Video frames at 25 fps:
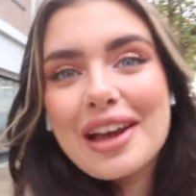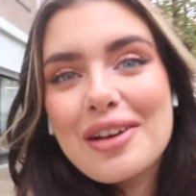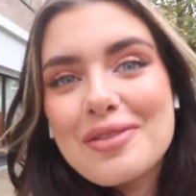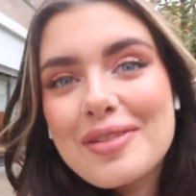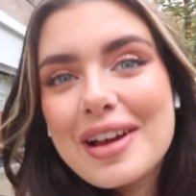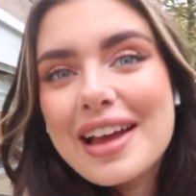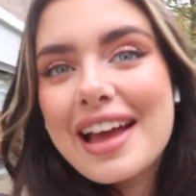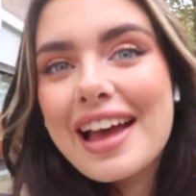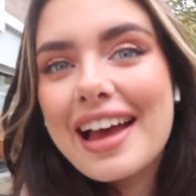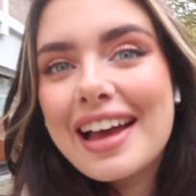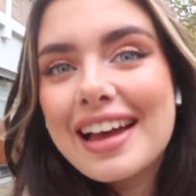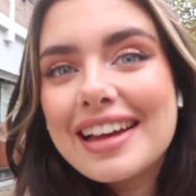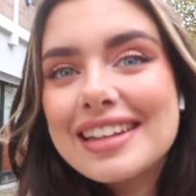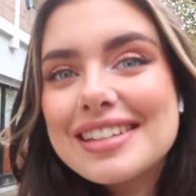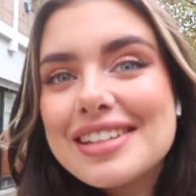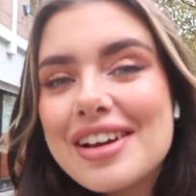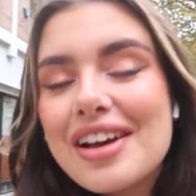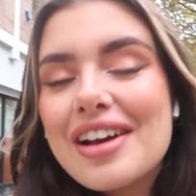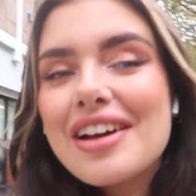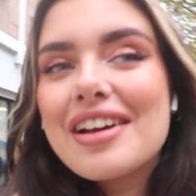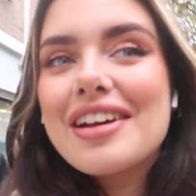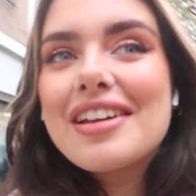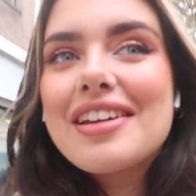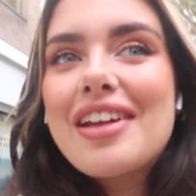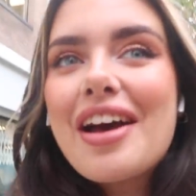get my hair
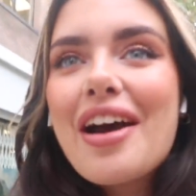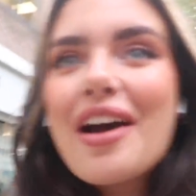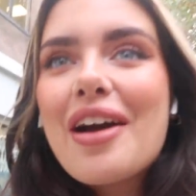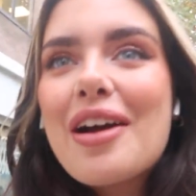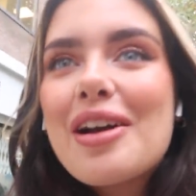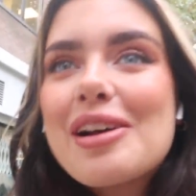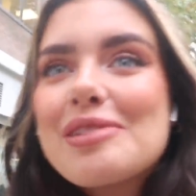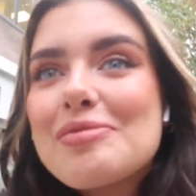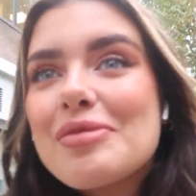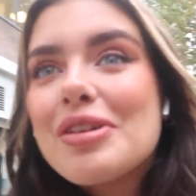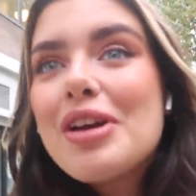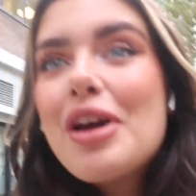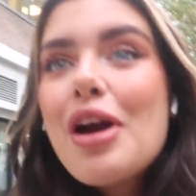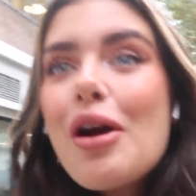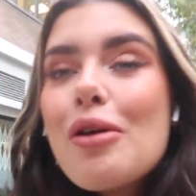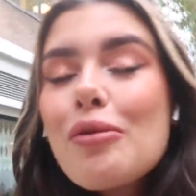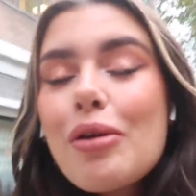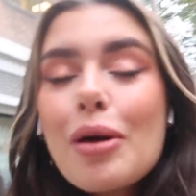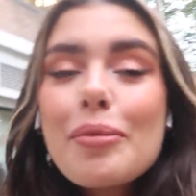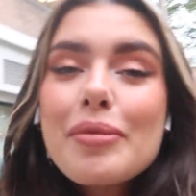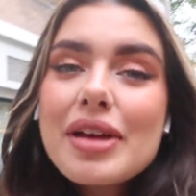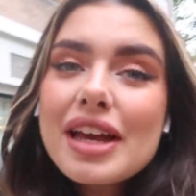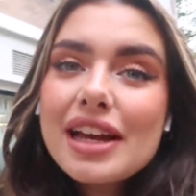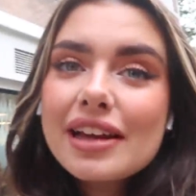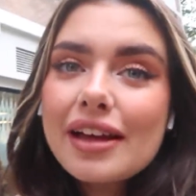done.
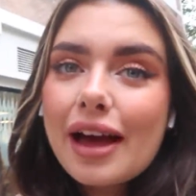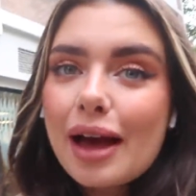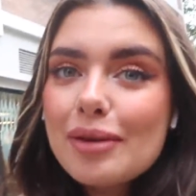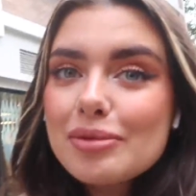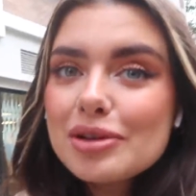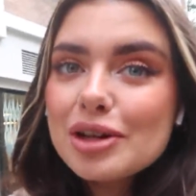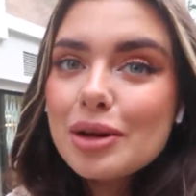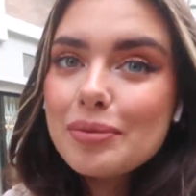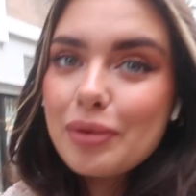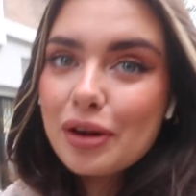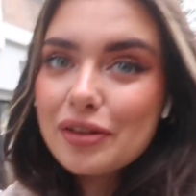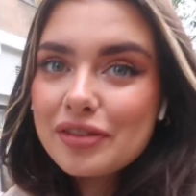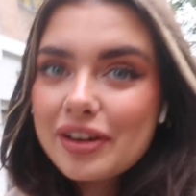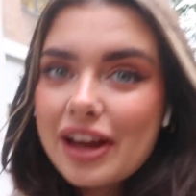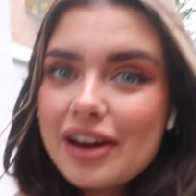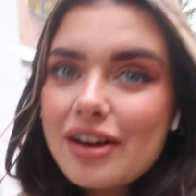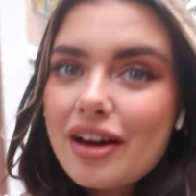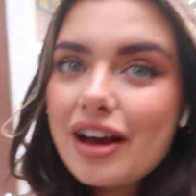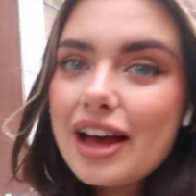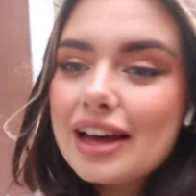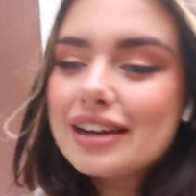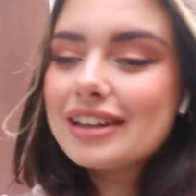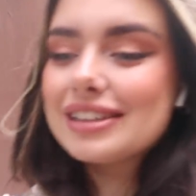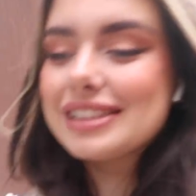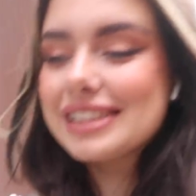Well, me and Cameron are both getting
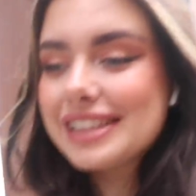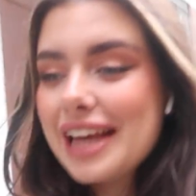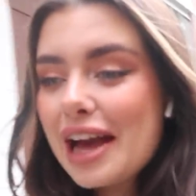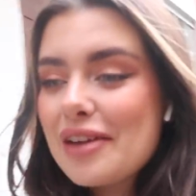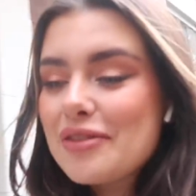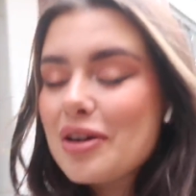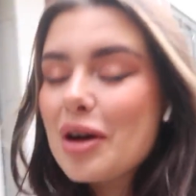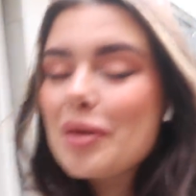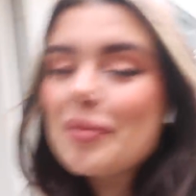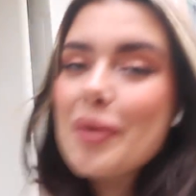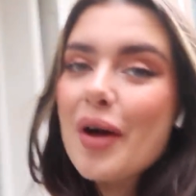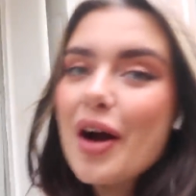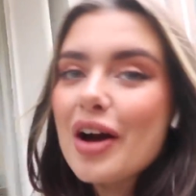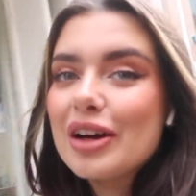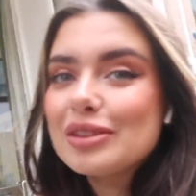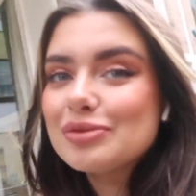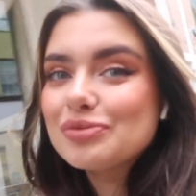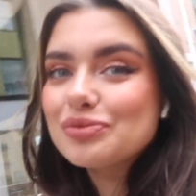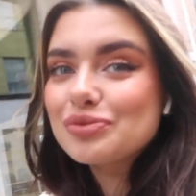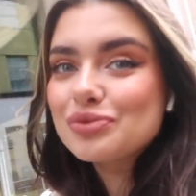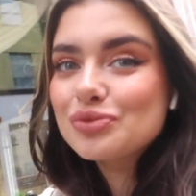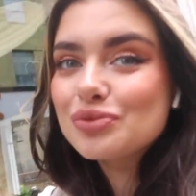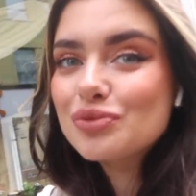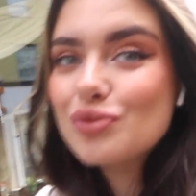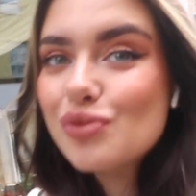our hair done together, but
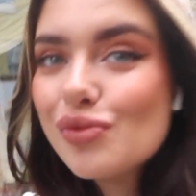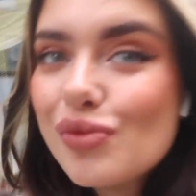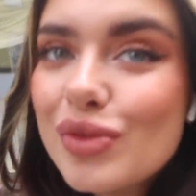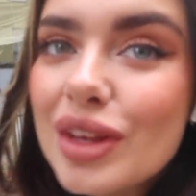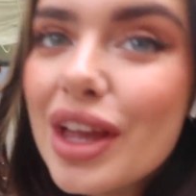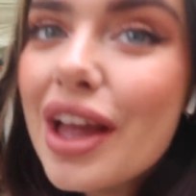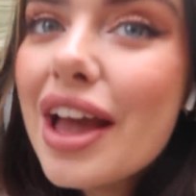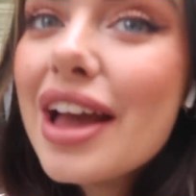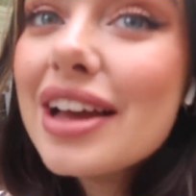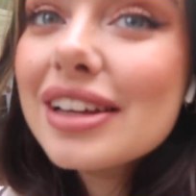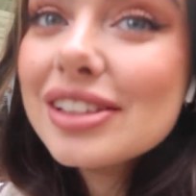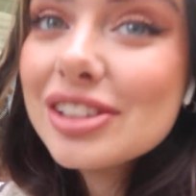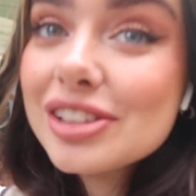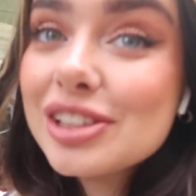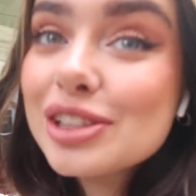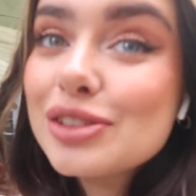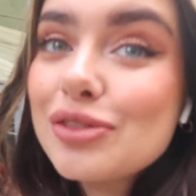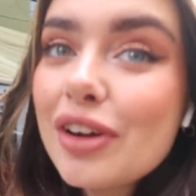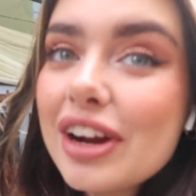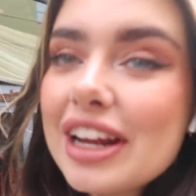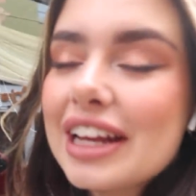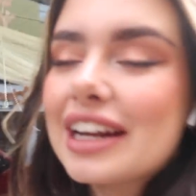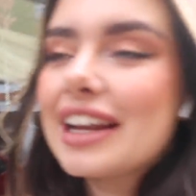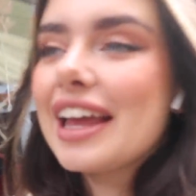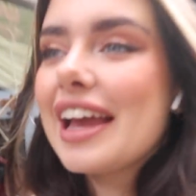she's
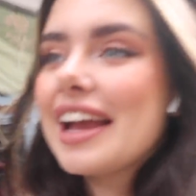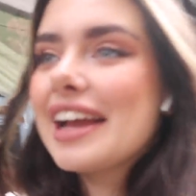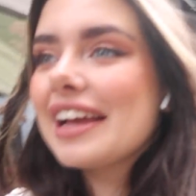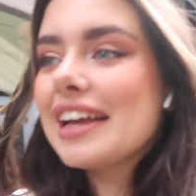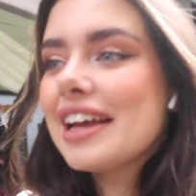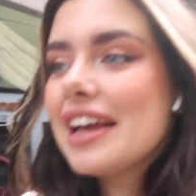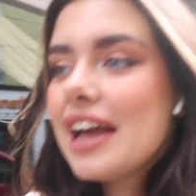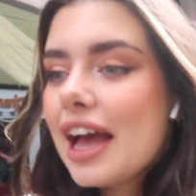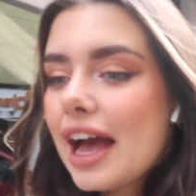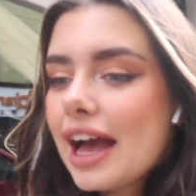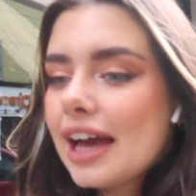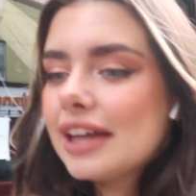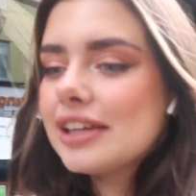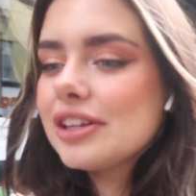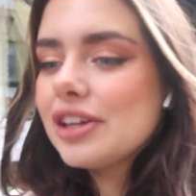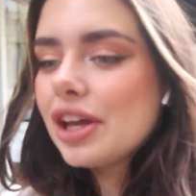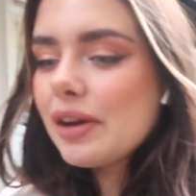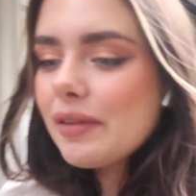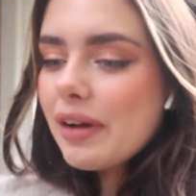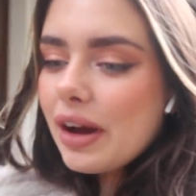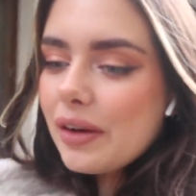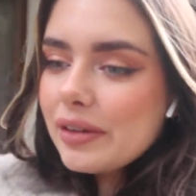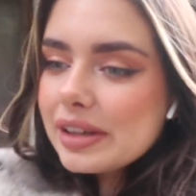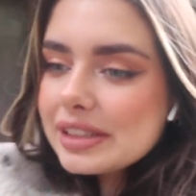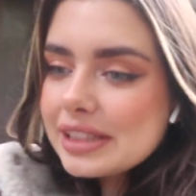running late. And you
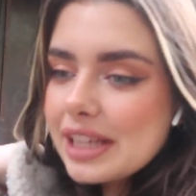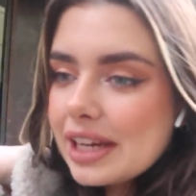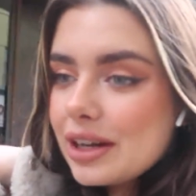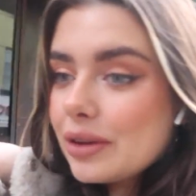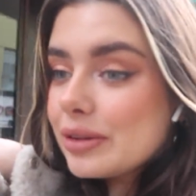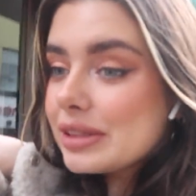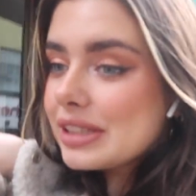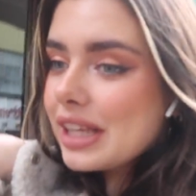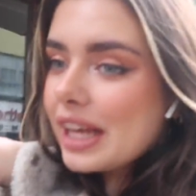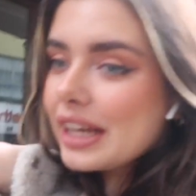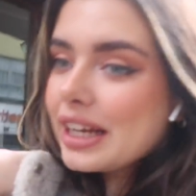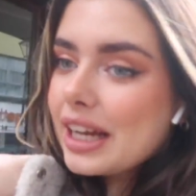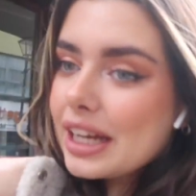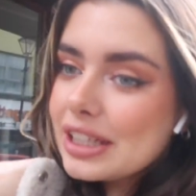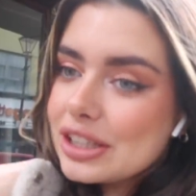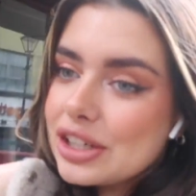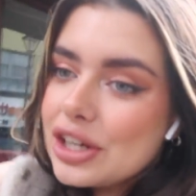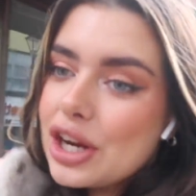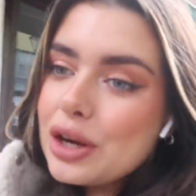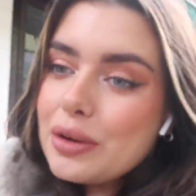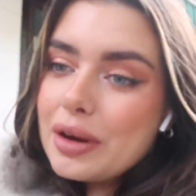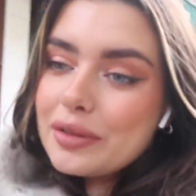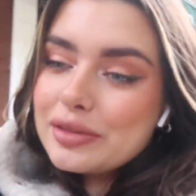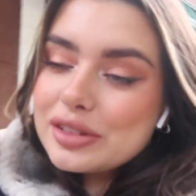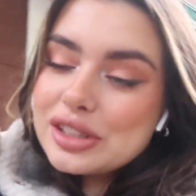know how I said I was like, I don't
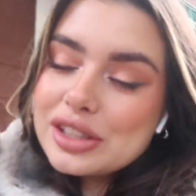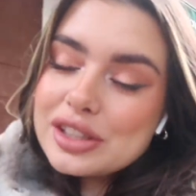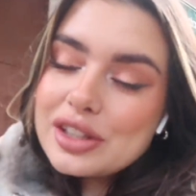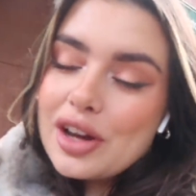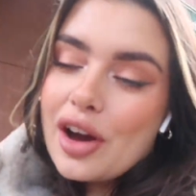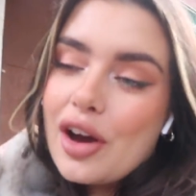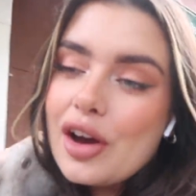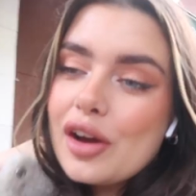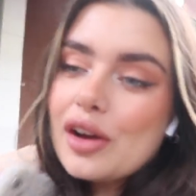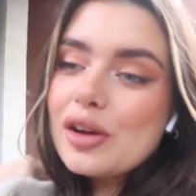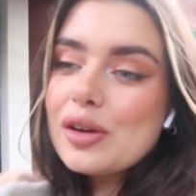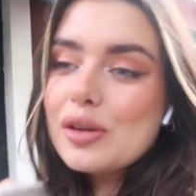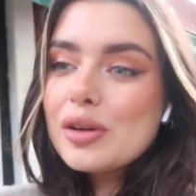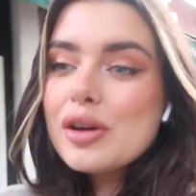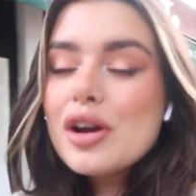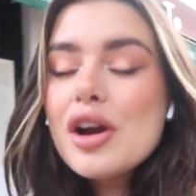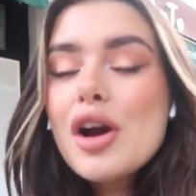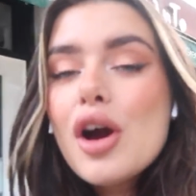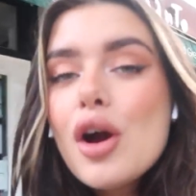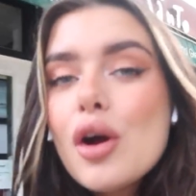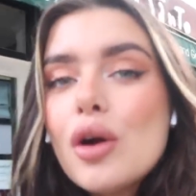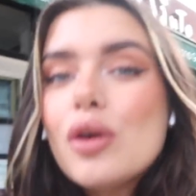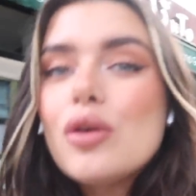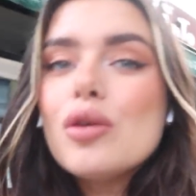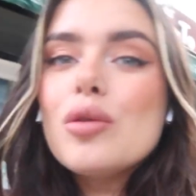know whether to go
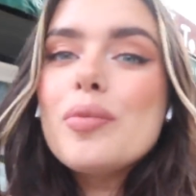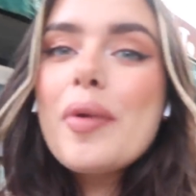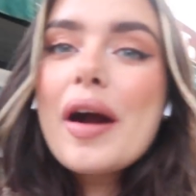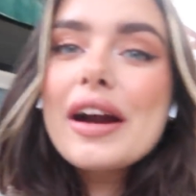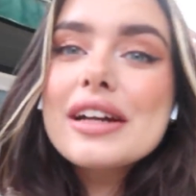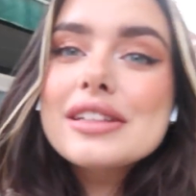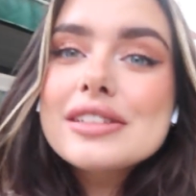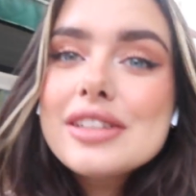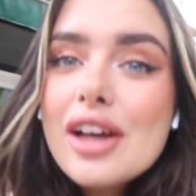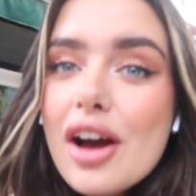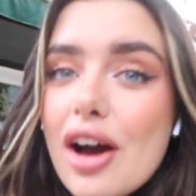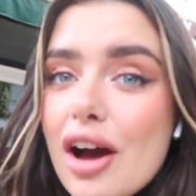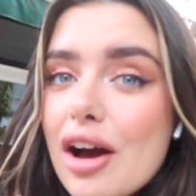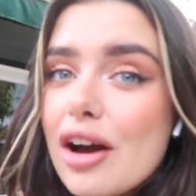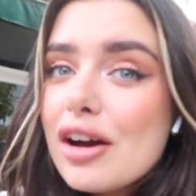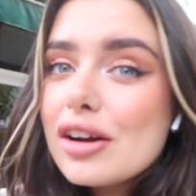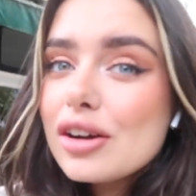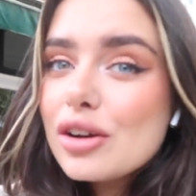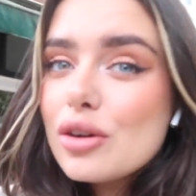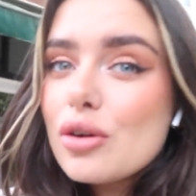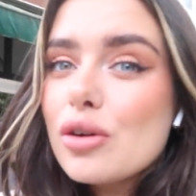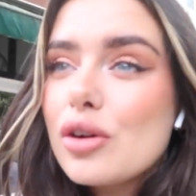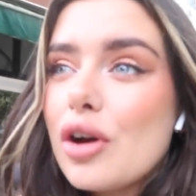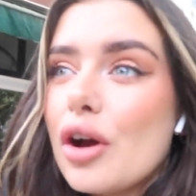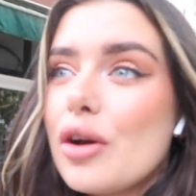all back
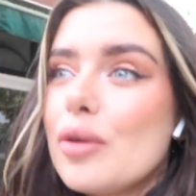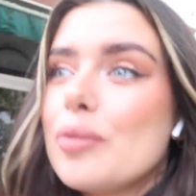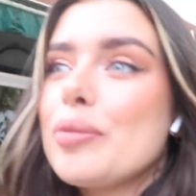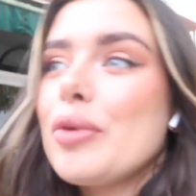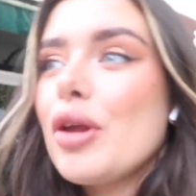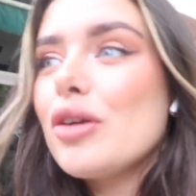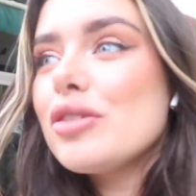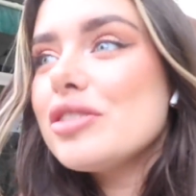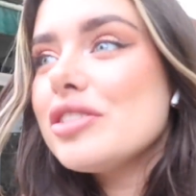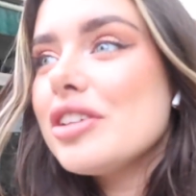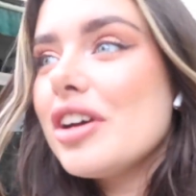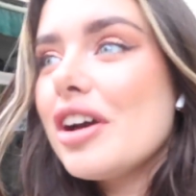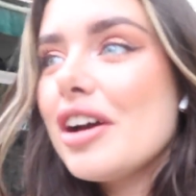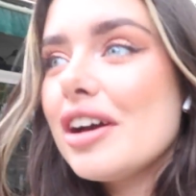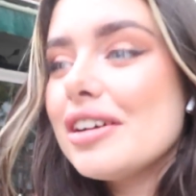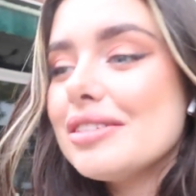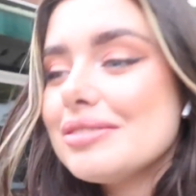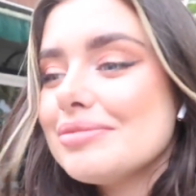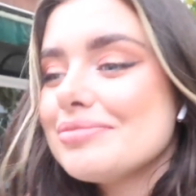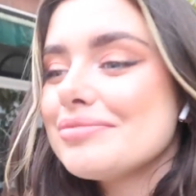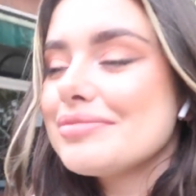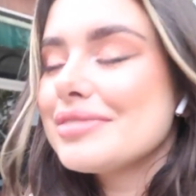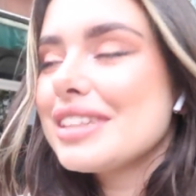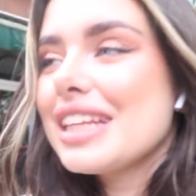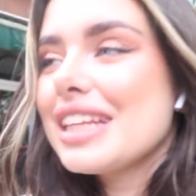dark or go blonder?